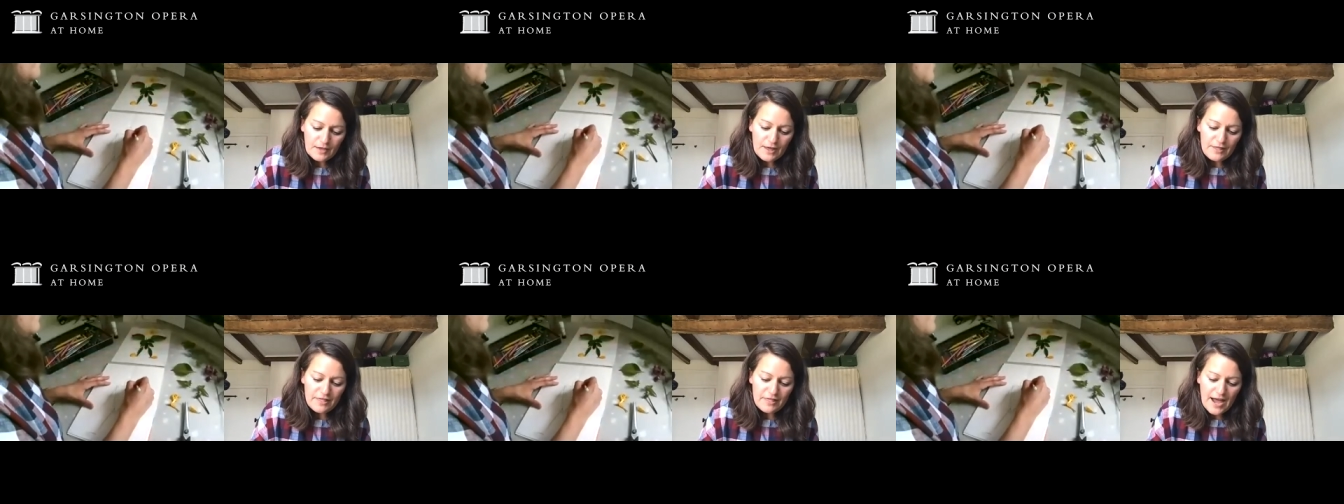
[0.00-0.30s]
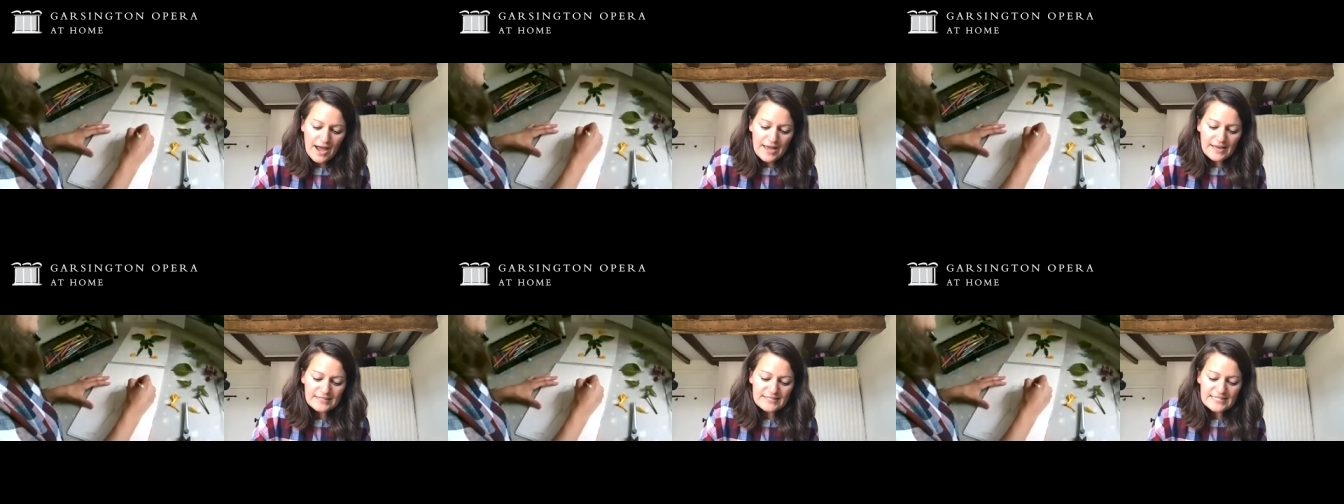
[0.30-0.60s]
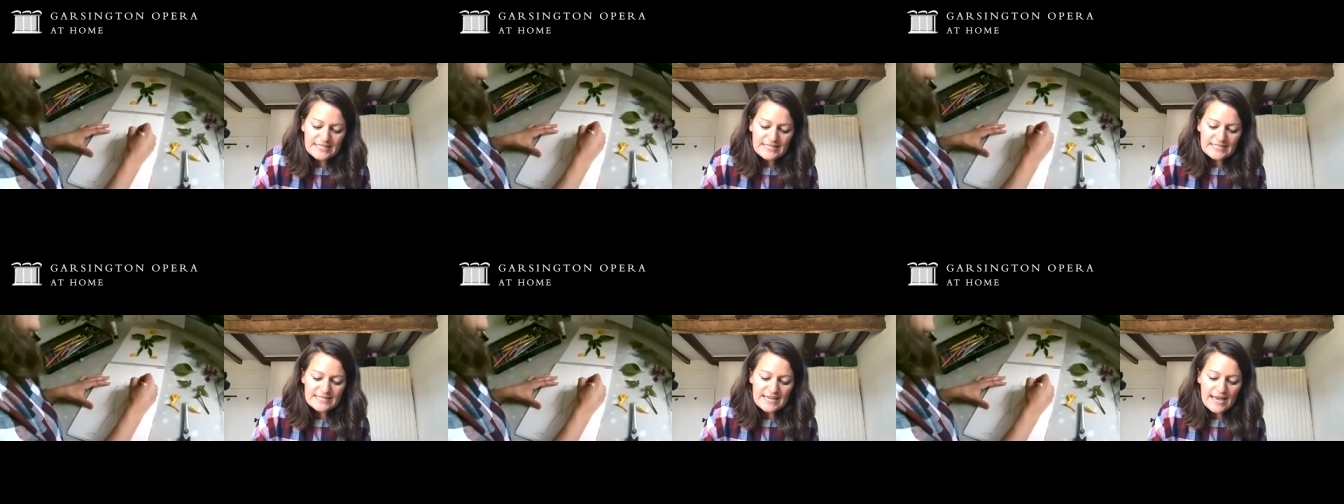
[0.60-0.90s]
that
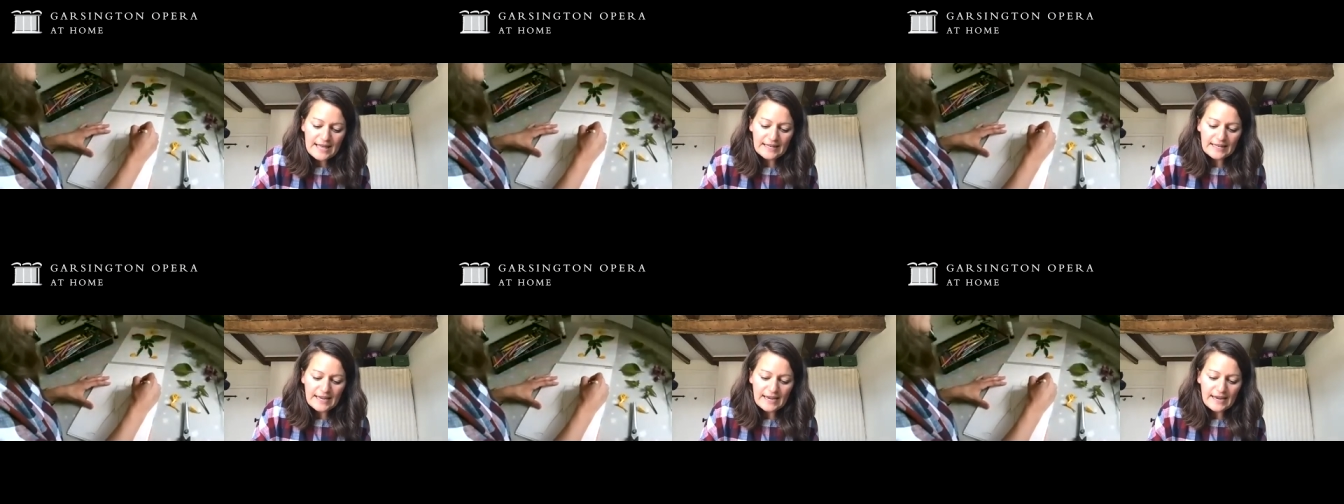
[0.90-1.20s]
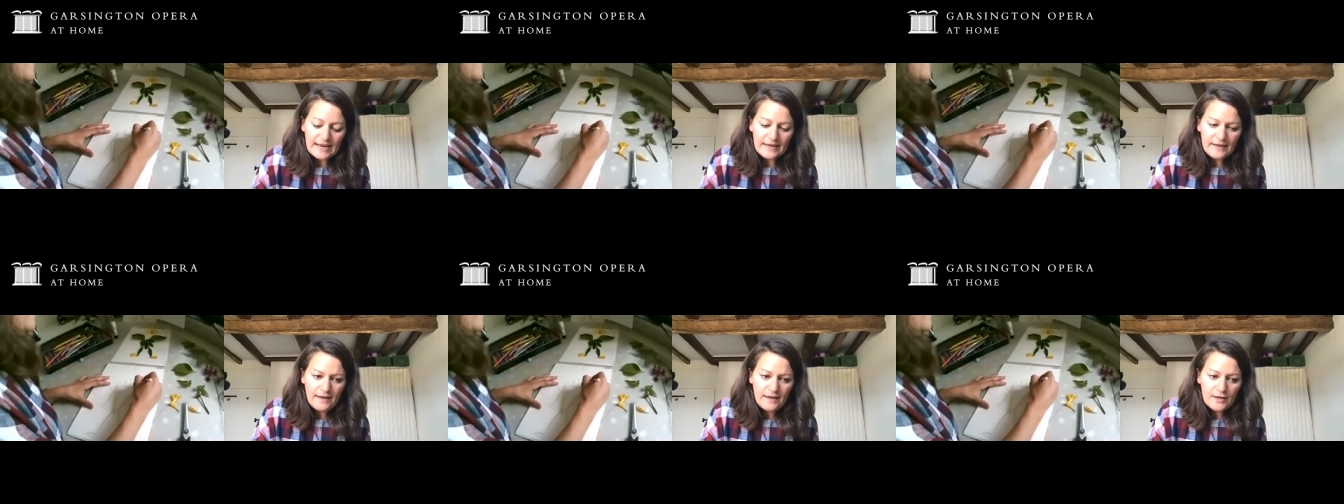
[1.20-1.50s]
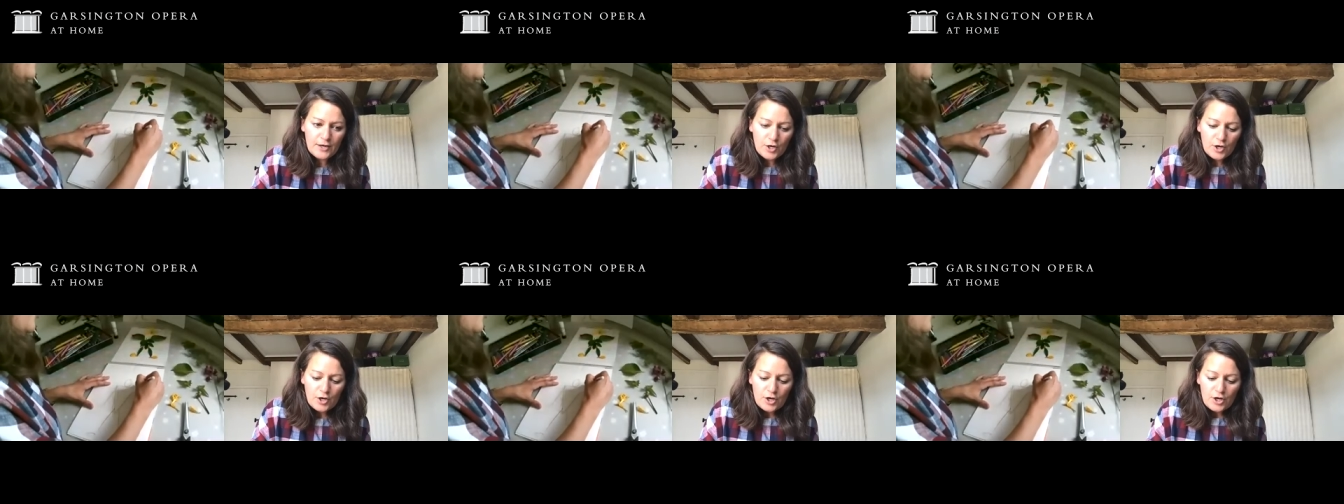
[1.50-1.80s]
detail in.
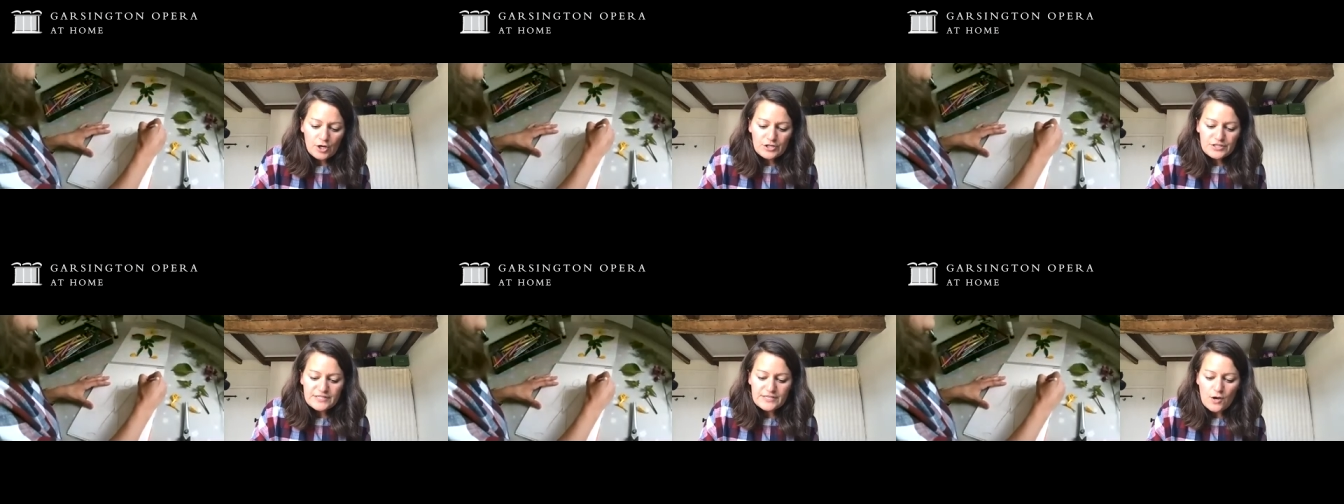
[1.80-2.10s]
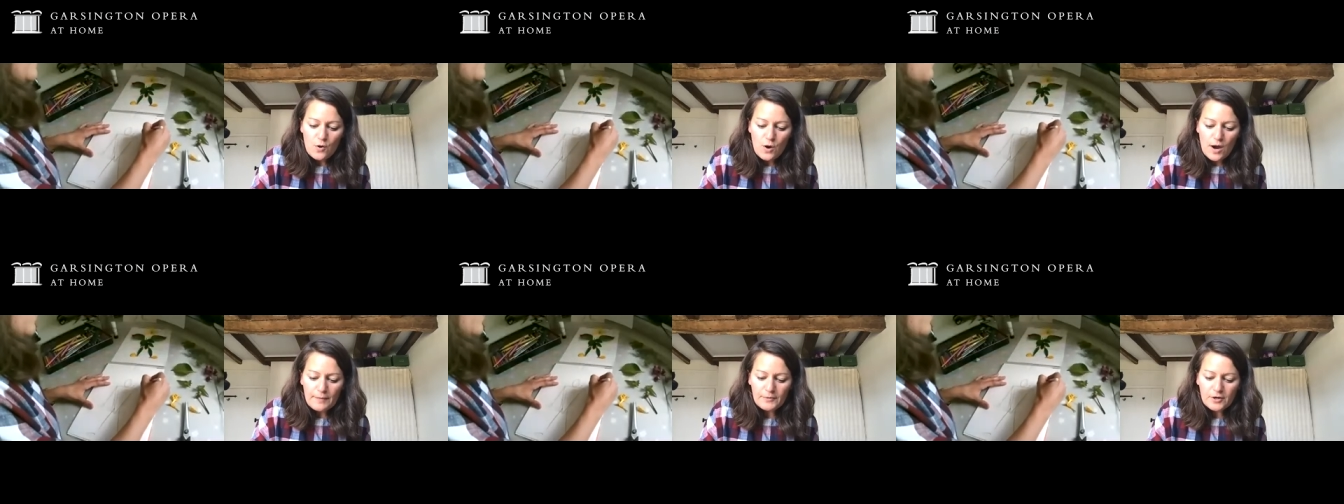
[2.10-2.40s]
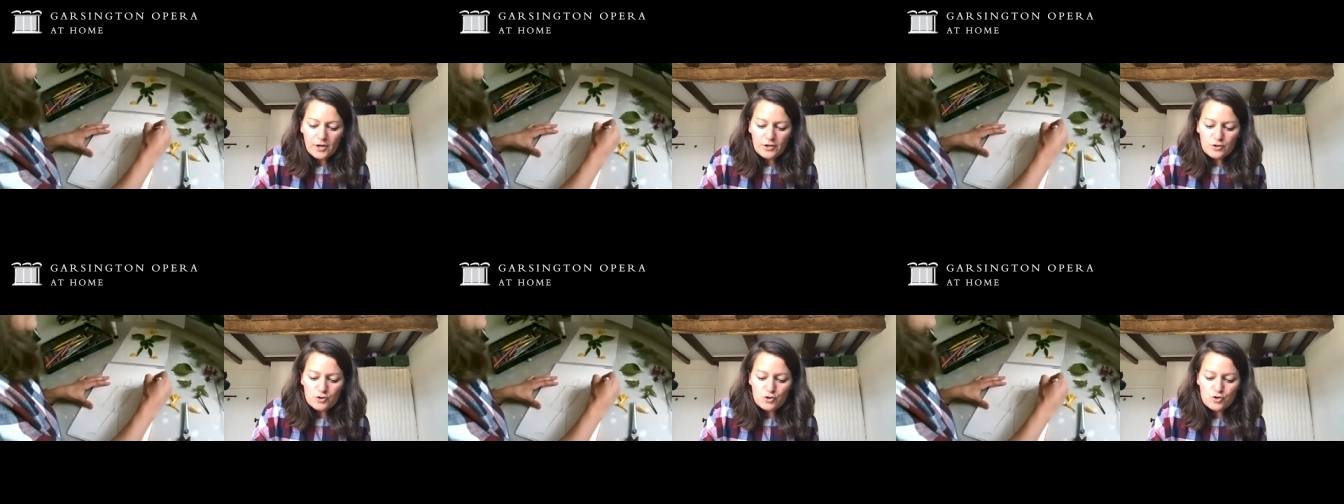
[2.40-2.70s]
So I'm
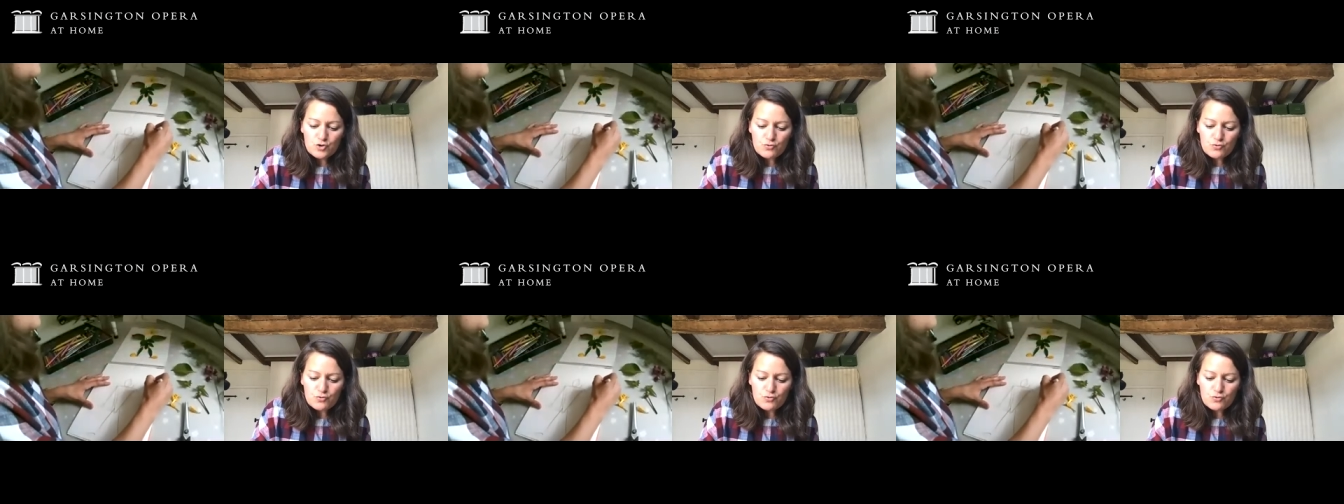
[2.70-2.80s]
going to